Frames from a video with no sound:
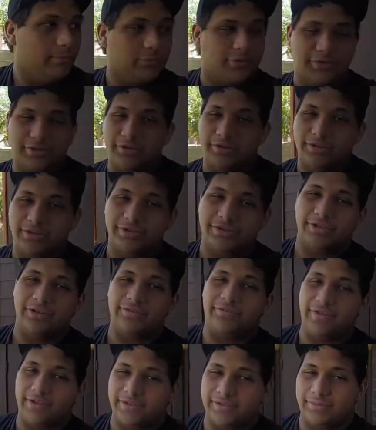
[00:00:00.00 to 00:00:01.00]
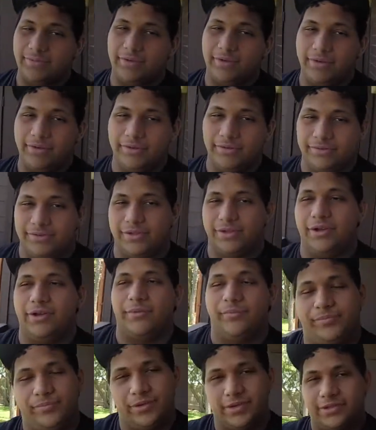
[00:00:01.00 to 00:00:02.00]
We're still going to try to find something to do,
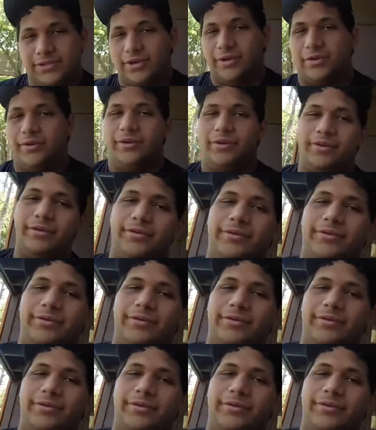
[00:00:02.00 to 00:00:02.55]
so let's go.